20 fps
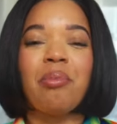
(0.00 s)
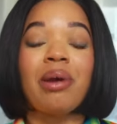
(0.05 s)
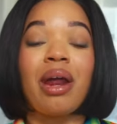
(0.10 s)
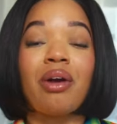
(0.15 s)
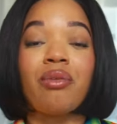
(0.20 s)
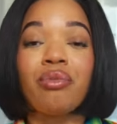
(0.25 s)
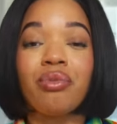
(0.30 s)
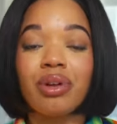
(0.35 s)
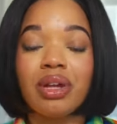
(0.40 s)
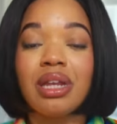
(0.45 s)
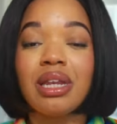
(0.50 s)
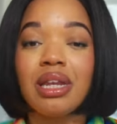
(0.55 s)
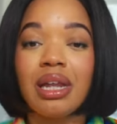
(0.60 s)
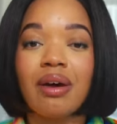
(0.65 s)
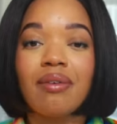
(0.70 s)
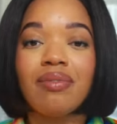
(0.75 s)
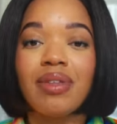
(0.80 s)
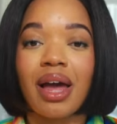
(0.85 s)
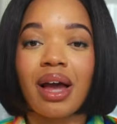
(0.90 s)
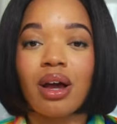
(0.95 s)
But I really
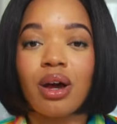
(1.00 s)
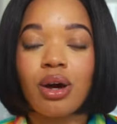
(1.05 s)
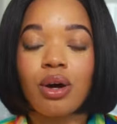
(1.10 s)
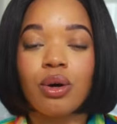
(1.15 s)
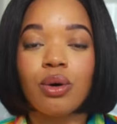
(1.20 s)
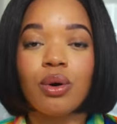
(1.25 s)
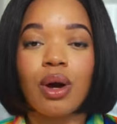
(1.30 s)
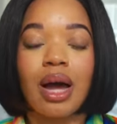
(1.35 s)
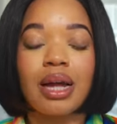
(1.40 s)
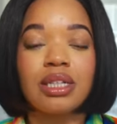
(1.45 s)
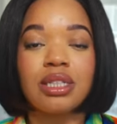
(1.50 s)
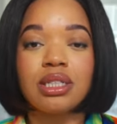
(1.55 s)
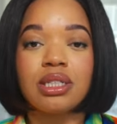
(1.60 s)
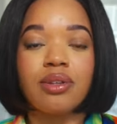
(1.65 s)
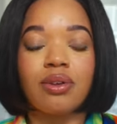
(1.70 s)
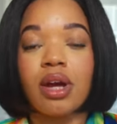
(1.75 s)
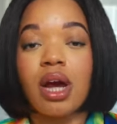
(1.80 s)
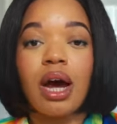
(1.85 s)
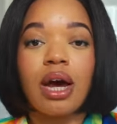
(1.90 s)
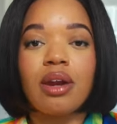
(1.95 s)
love that coat.
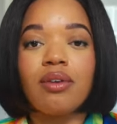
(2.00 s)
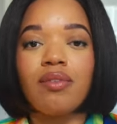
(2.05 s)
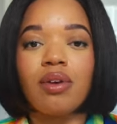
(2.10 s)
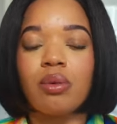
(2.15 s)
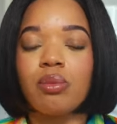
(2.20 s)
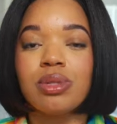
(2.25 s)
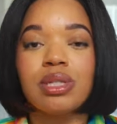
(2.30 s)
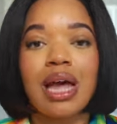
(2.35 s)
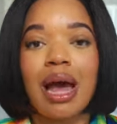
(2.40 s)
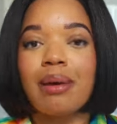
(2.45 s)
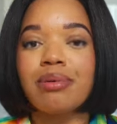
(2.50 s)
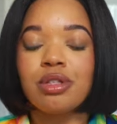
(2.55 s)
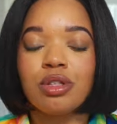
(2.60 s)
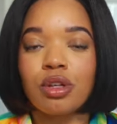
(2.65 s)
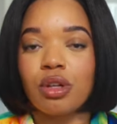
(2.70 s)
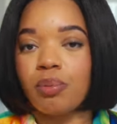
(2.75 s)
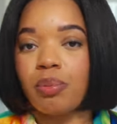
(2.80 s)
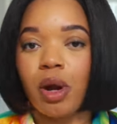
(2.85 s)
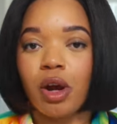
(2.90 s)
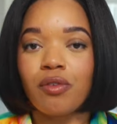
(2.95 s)
The cut of it was
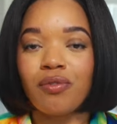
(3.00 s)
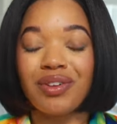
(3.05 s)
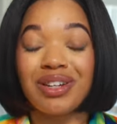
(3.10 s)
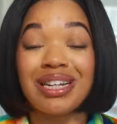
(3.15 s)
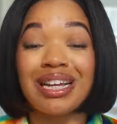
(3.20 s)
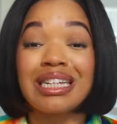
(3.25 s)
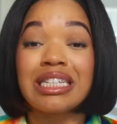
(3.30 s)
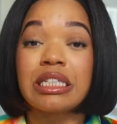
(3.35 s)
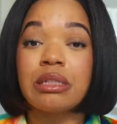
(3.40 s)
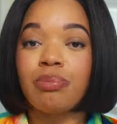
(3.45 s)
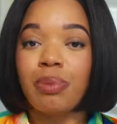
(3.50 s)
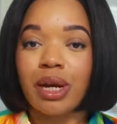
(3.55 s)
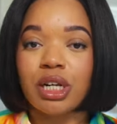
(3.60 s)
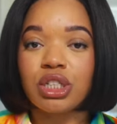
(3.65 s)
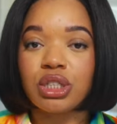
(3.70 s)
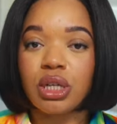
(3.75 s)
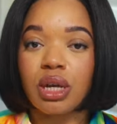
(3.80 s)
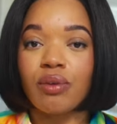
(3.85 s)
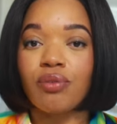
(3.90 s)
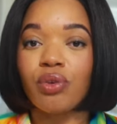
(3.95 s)
absolutely perfect,
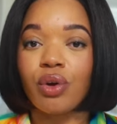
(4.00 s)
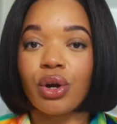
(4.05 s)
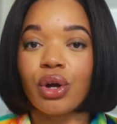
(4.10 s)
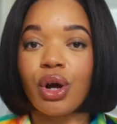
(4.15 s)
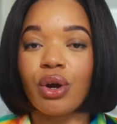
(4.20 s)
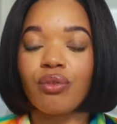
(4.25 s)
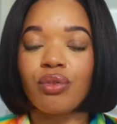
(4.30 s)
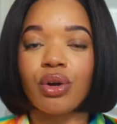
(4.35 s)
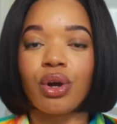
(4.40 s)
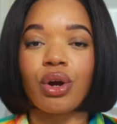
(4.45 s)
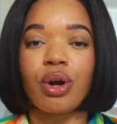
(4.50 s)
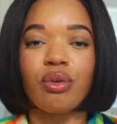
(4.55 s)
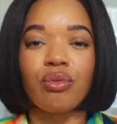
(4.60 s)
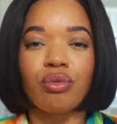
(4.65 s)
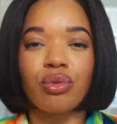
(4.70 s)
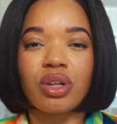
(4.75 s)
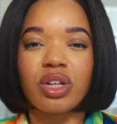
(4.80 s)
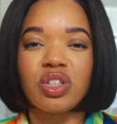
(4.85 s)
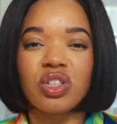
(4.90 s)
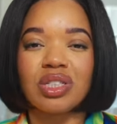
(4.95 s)
especially if you're a curvy girl. It
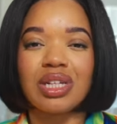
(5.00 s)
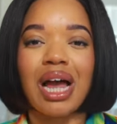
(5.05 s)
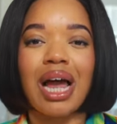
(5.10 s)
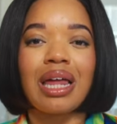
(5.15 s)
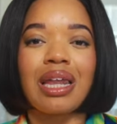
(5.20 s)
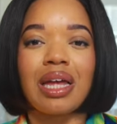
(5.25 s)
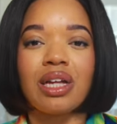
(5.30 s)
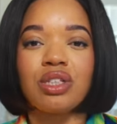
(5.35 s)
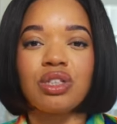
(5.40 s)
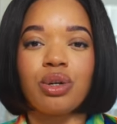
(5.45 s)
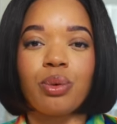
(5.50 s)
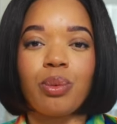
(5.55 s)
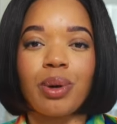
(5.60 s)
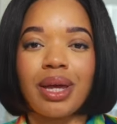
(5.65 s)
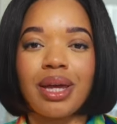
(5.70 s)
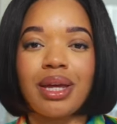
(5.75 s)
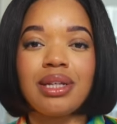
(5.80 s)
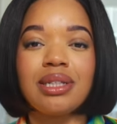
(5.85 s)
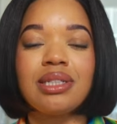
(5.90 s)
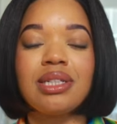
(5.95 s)
really just highlights your
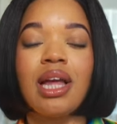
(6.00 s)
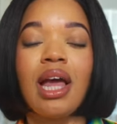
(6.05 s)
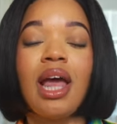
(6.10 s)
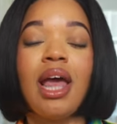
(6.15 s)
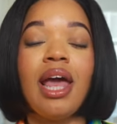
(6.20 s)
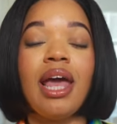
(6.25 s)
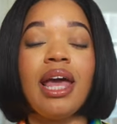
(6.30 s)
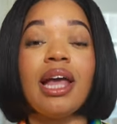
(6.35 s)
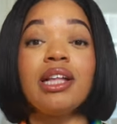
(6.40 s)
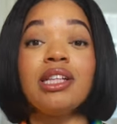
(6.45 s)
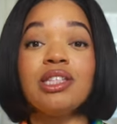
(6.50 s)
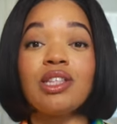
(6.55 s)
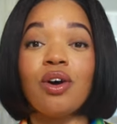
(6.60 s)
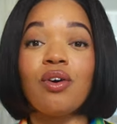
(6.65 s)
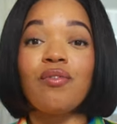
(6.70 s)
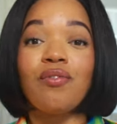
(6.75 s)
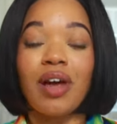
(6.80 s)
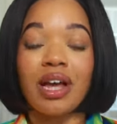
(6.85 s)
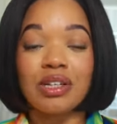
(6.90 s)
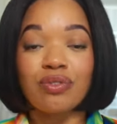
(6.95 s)
waist. And so
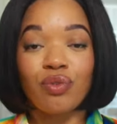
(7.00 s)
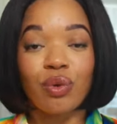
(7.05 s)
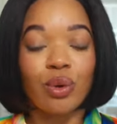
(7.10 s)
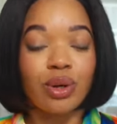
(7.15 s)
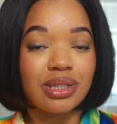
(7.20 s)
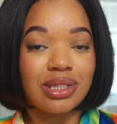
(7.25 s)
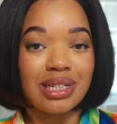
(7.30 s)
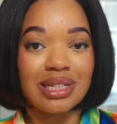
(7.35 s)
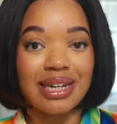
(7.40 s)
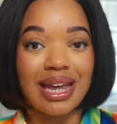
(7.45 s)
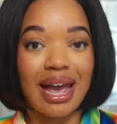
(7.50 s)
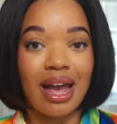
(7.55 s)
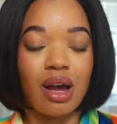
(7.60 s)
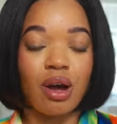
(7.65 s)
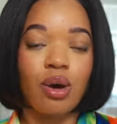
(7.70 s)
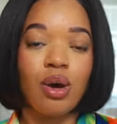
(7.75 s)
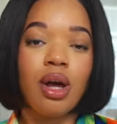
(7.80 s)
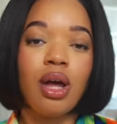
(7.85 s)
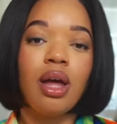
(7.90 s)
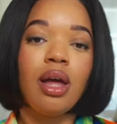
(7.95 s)
fast forward to
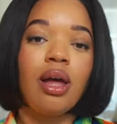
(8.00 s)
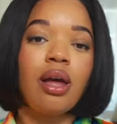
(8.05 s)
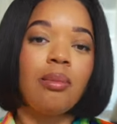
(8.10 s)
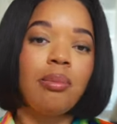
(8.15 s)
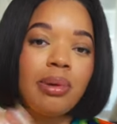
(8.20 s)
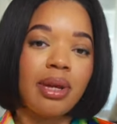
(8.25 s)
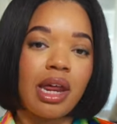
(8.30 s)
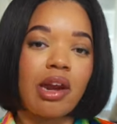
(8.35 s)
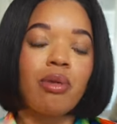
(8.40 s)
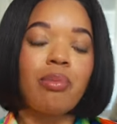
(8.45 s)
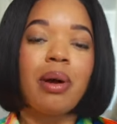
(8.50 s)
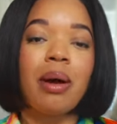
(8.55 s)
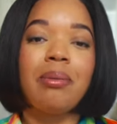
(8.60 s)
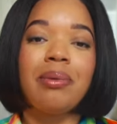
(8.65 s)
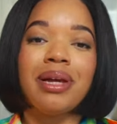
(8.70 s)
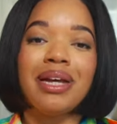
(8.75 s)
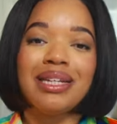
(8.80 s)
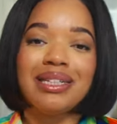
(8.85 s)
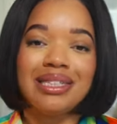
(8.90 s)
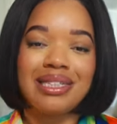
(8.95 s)
now, Banana
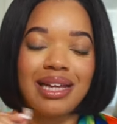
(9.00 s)
Republic